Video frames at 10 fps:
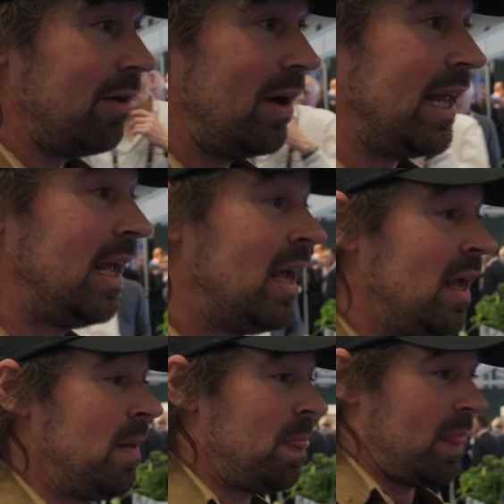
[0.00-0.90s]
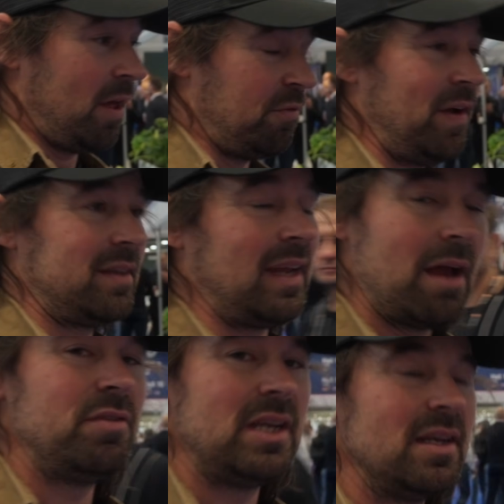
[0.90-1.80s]
really affecting
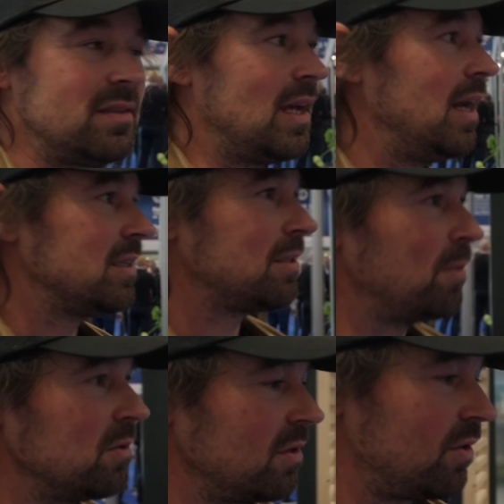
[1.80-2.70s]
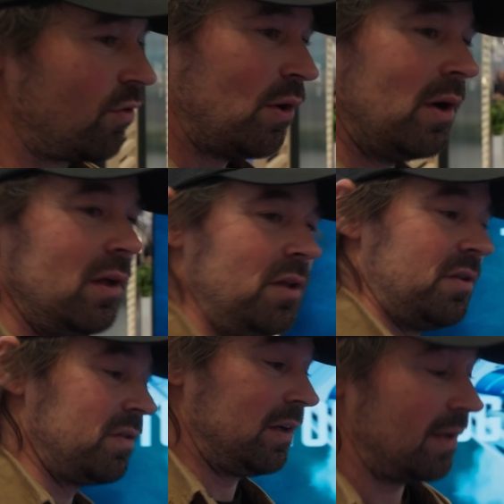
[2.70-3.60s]
everyday sailors, I suppose, are through hulls
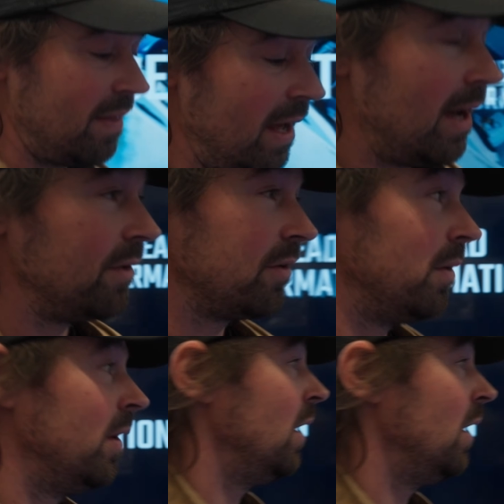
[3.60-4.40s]
and things like that. So